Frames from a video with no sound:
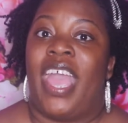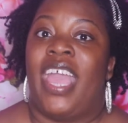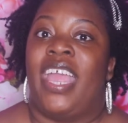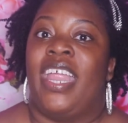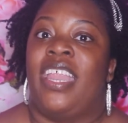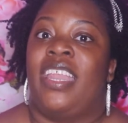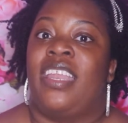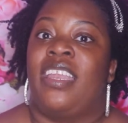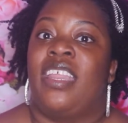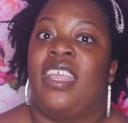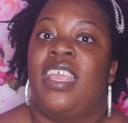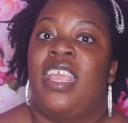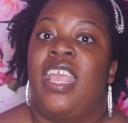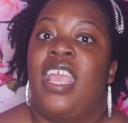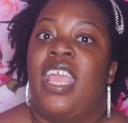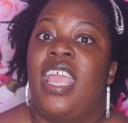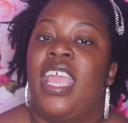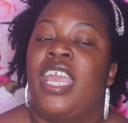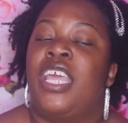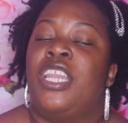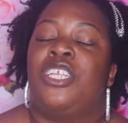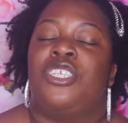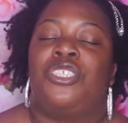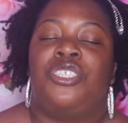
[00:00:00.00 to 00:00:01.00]
And
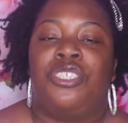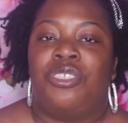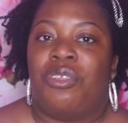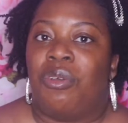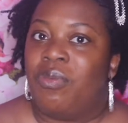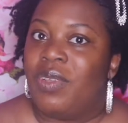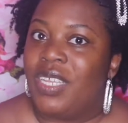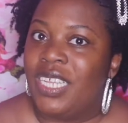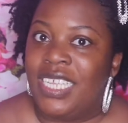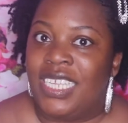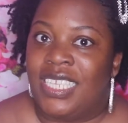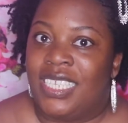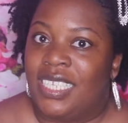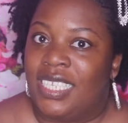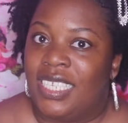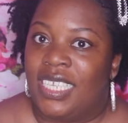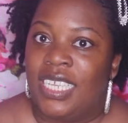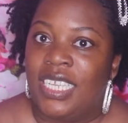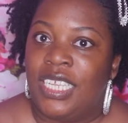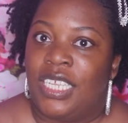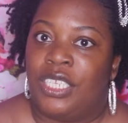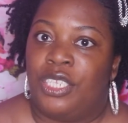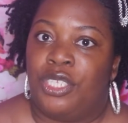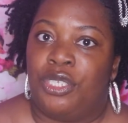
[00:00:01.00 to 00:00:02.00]
it is so
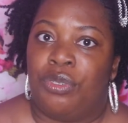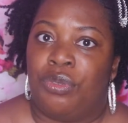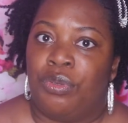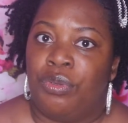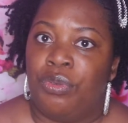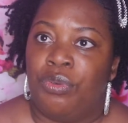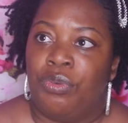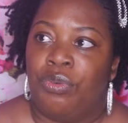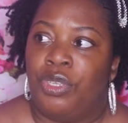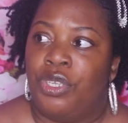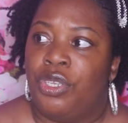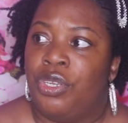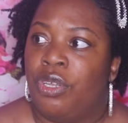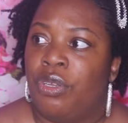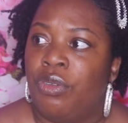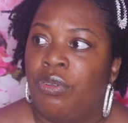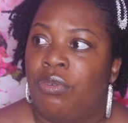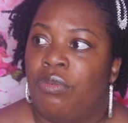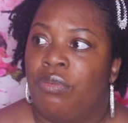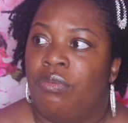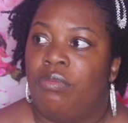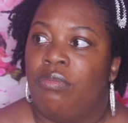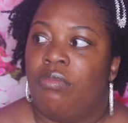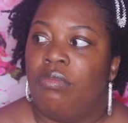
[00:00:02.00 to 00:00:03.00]
easy to, you
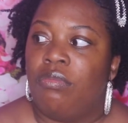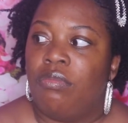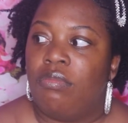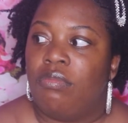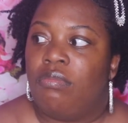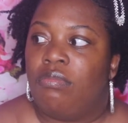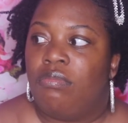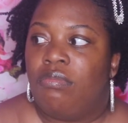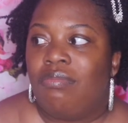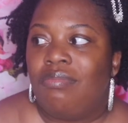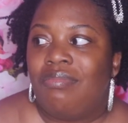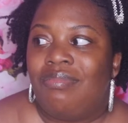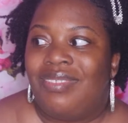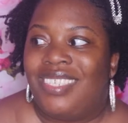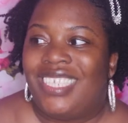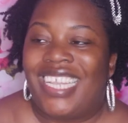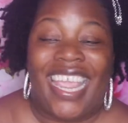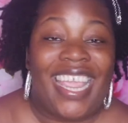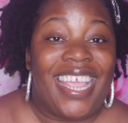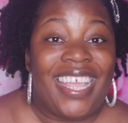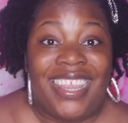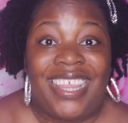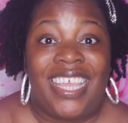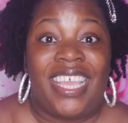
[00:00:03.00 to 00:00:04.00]
know,
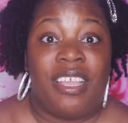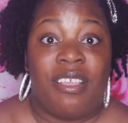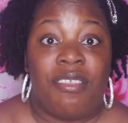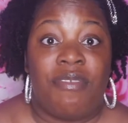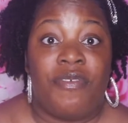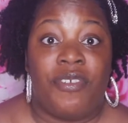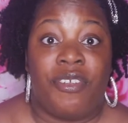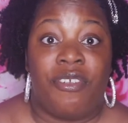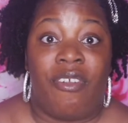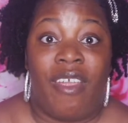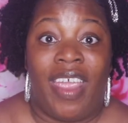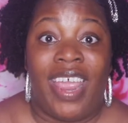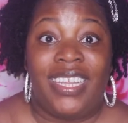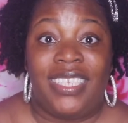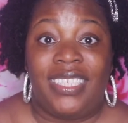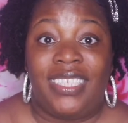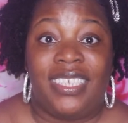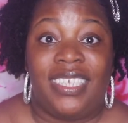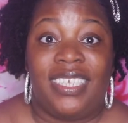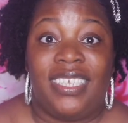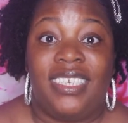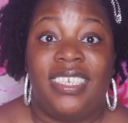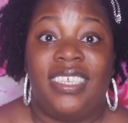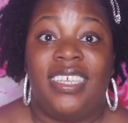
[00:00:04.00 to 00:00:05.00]
take things for
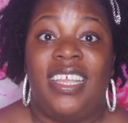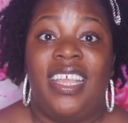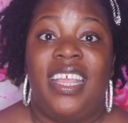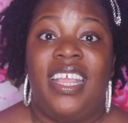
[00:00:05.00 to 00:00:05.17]
granted.